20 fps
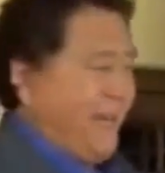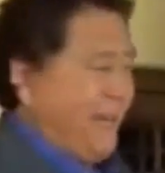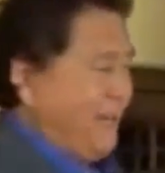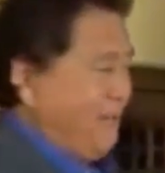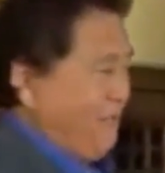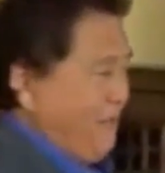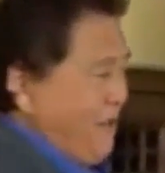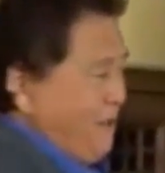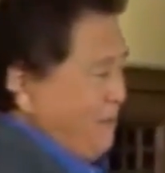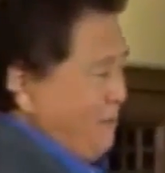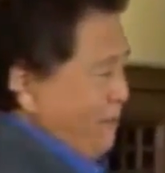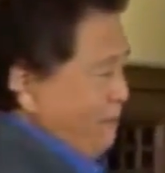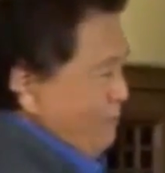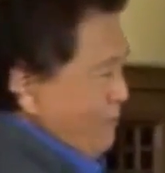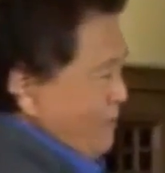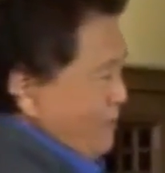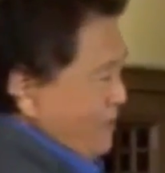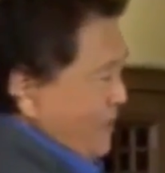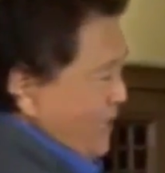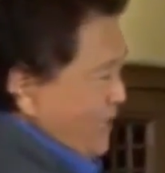diagram my
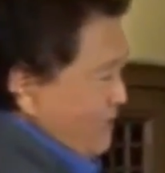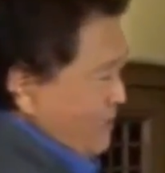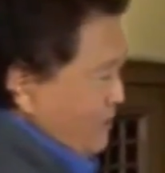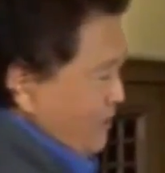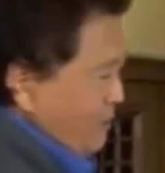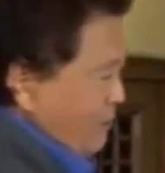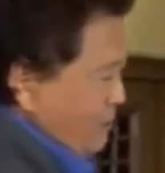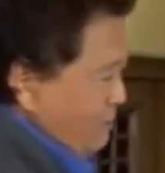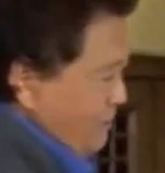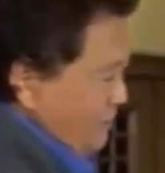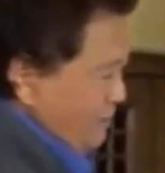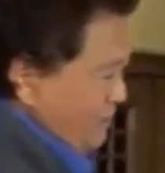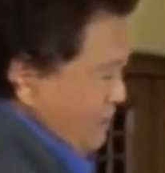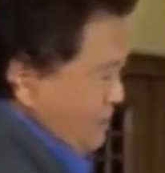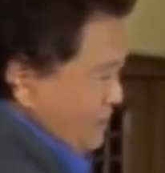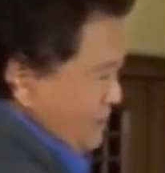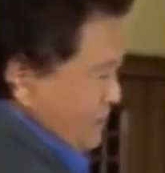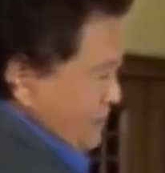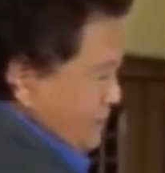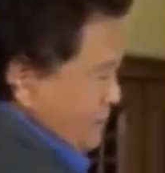rich dad showed me when I
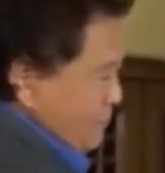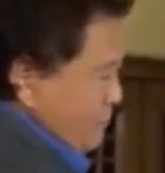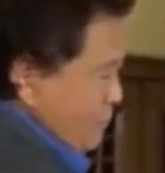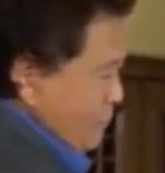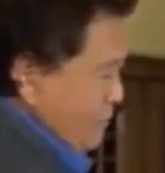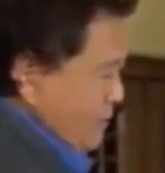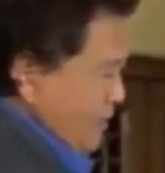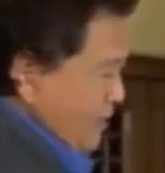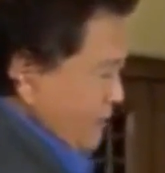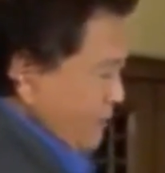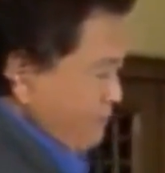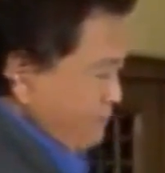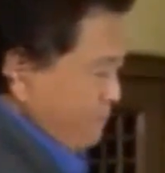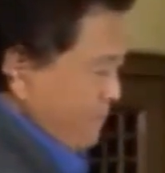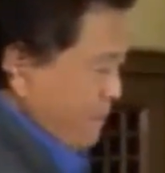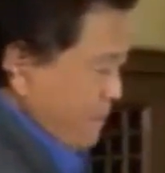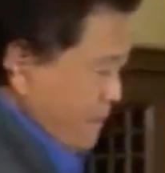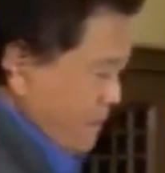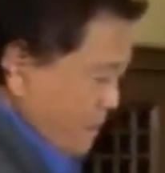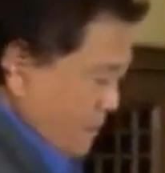was a little boy
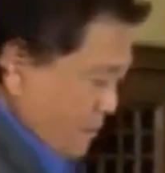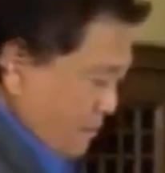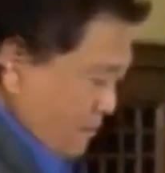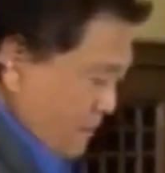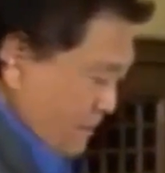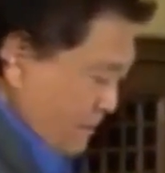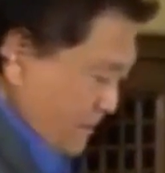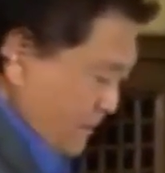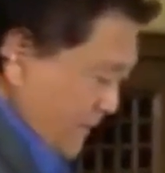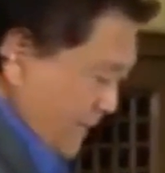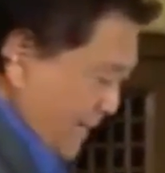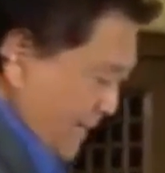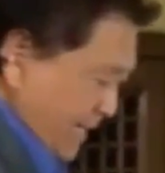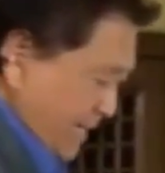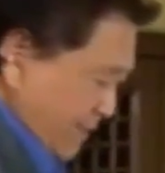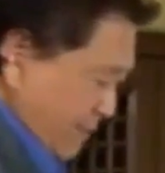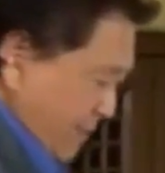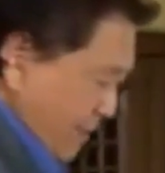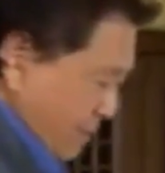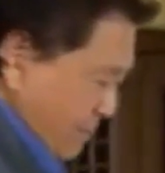was a
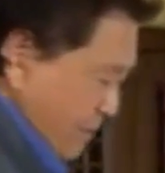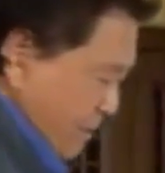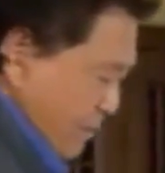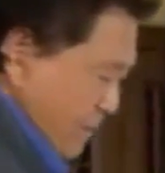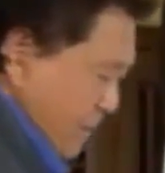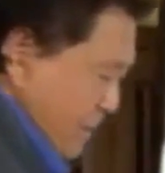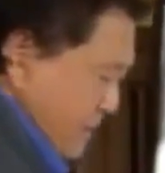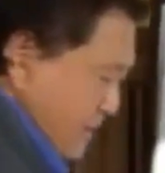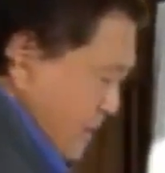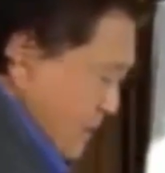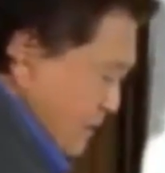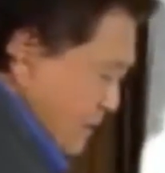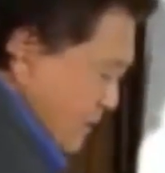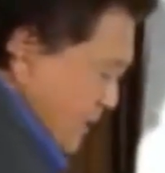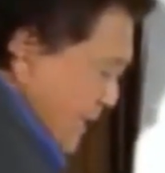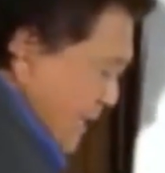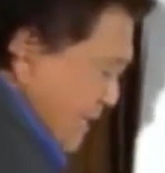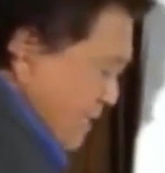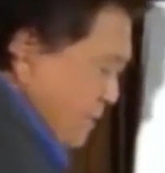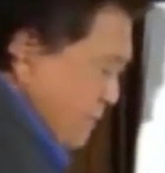diagram known as a
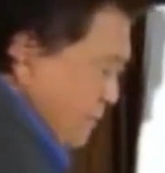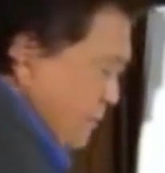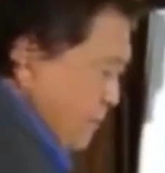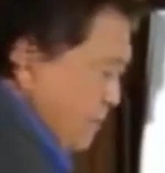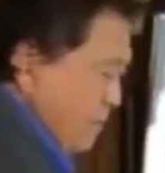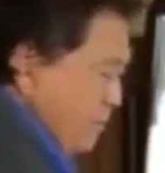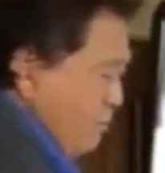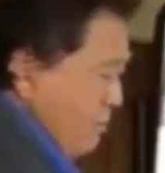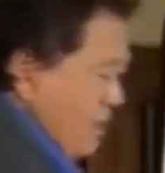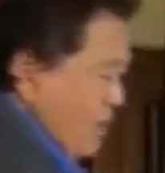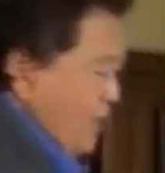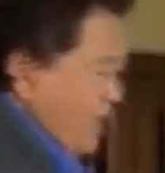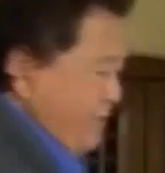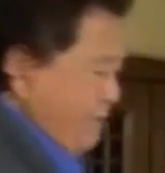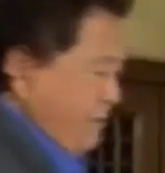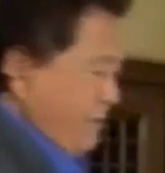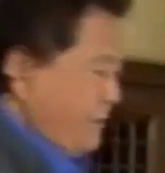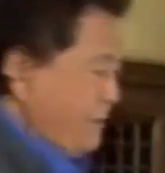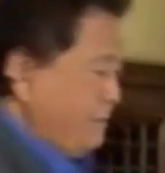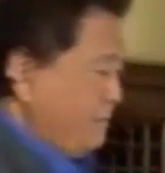cash flow
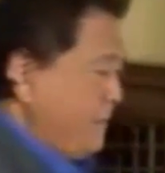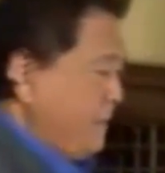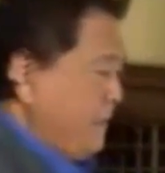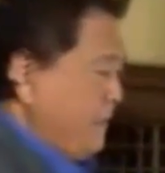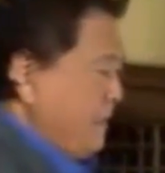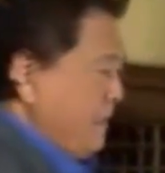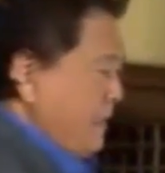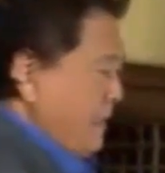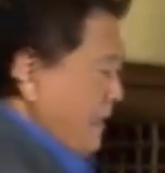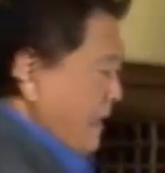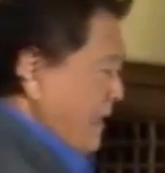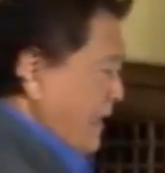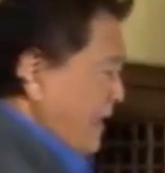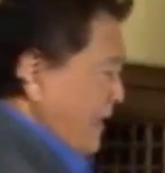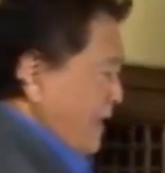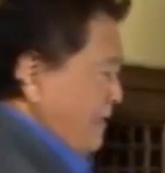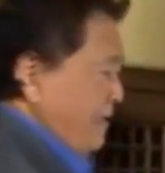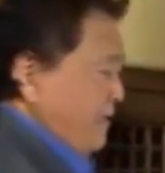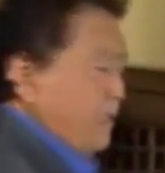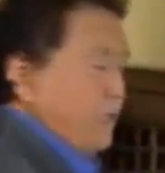quadrant.
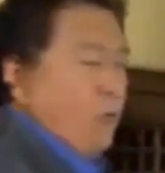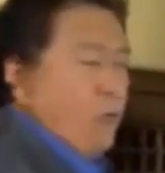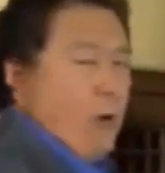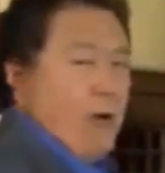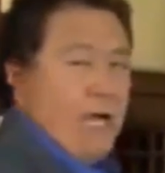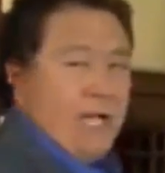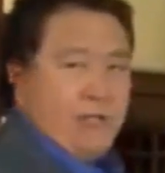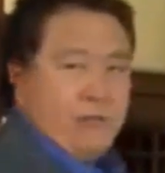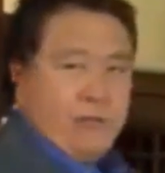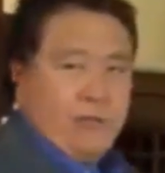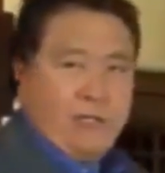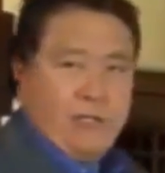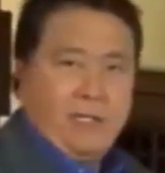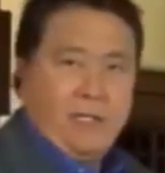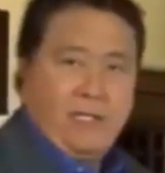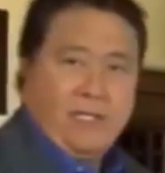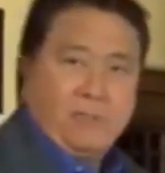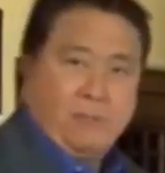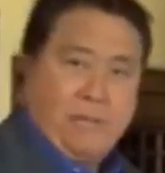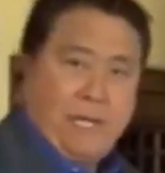And the quadrant
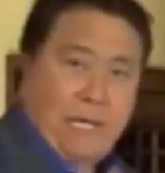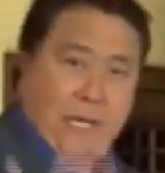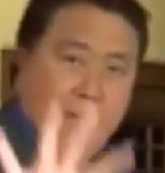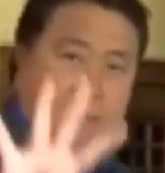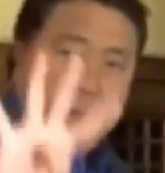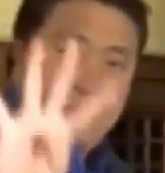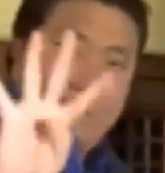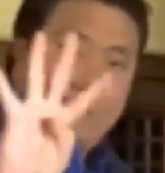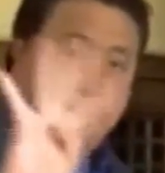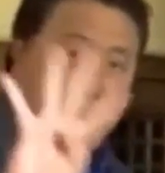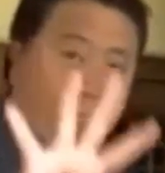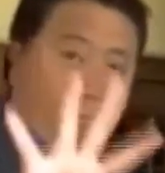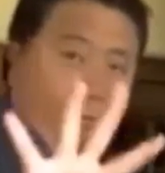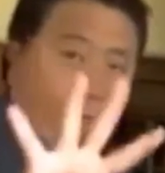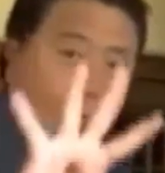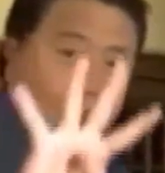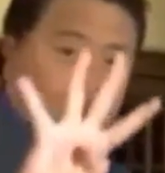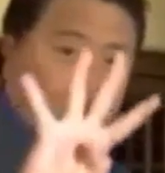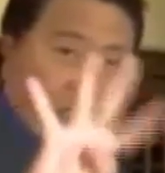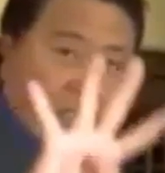is made up of the
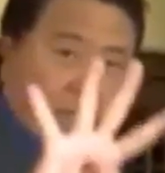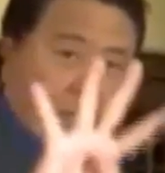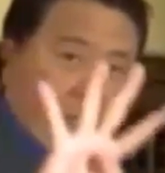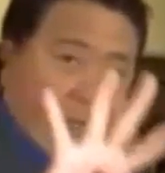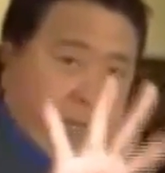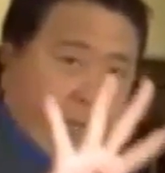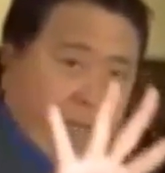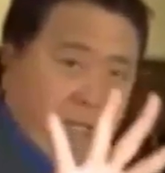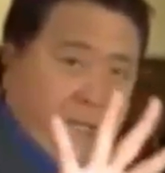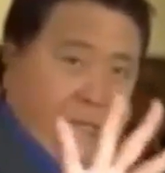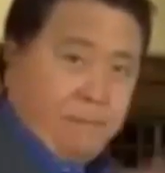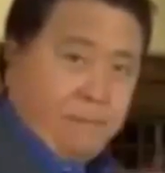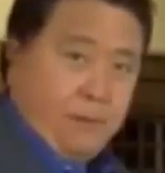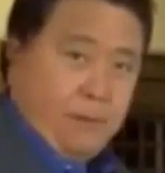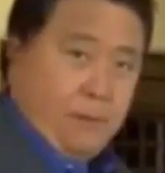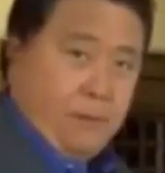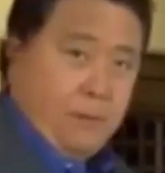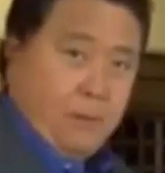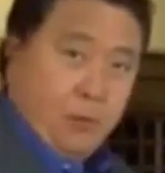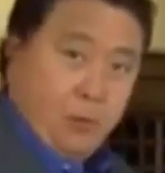4 different
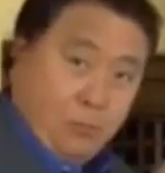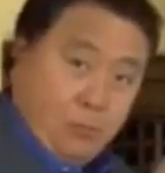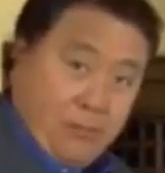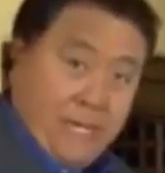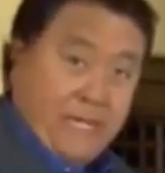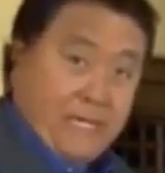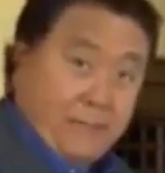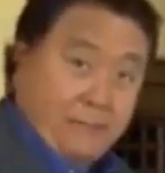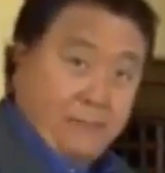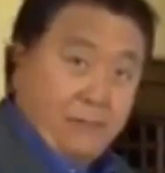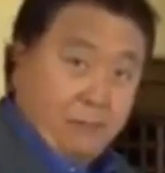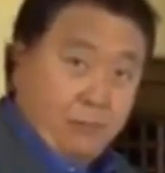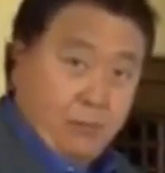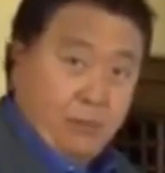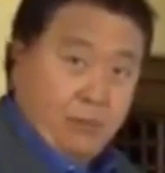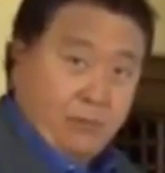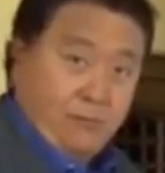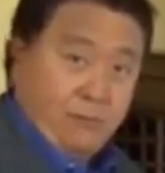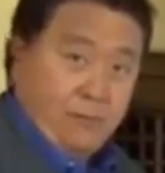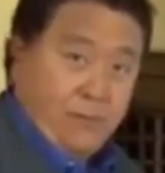people who make up the
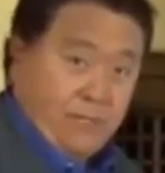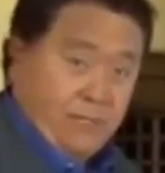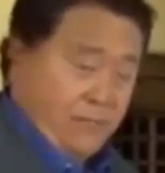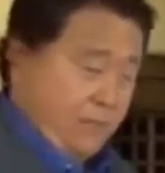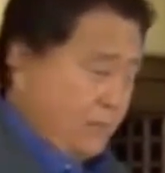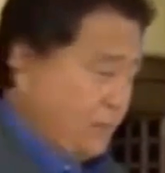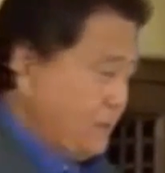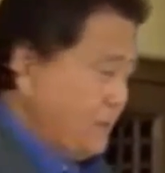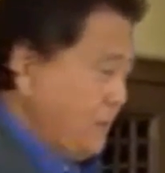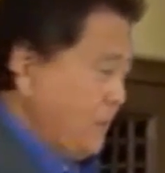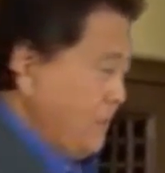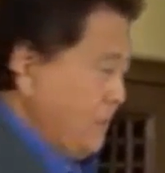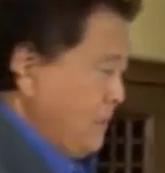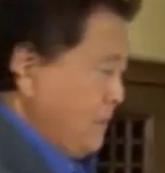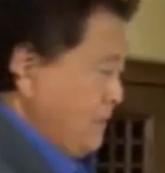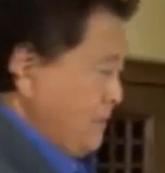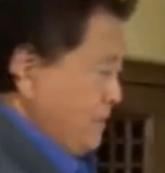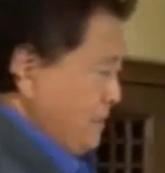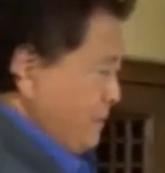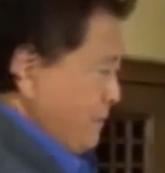world of business.
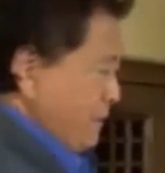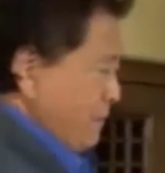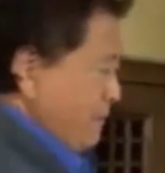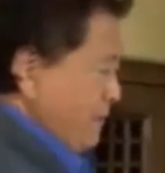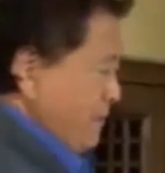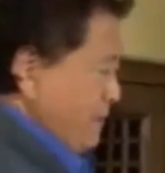So my